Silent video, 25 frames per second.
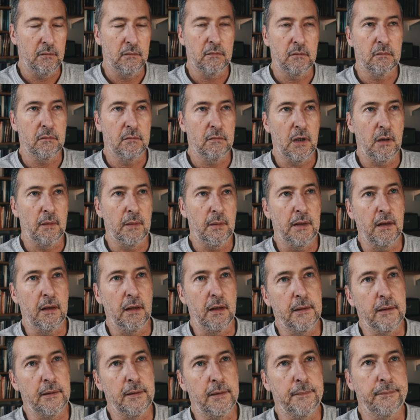I mean,
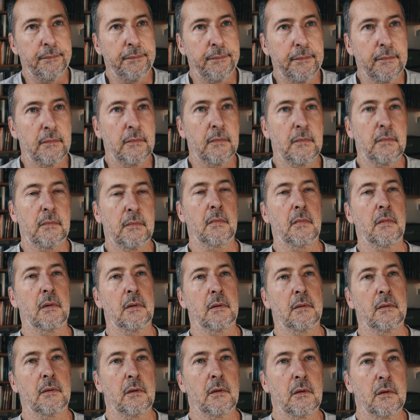like,
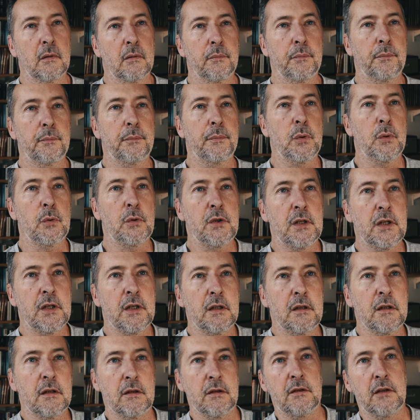
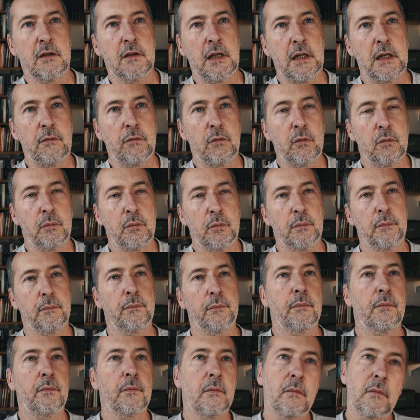Putin's evil.
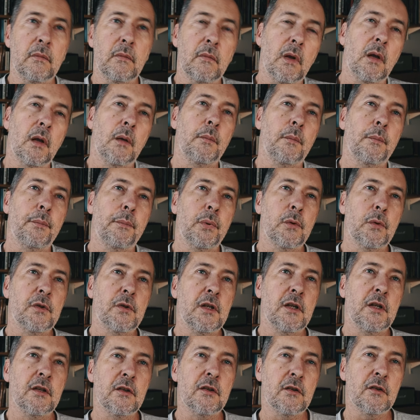
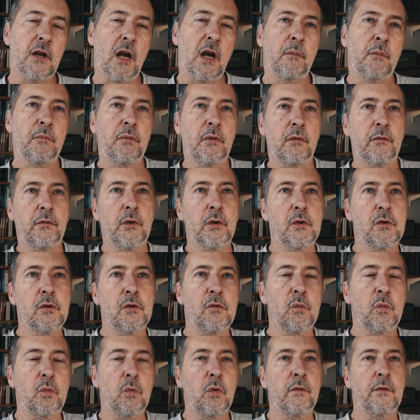Putin's
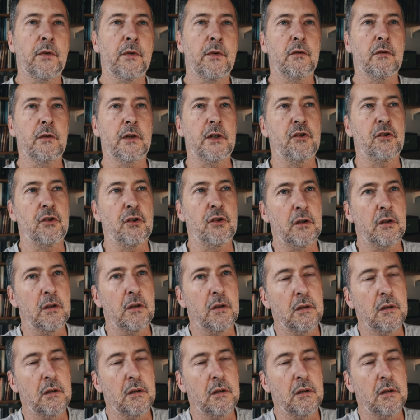unprovoked war of aggression.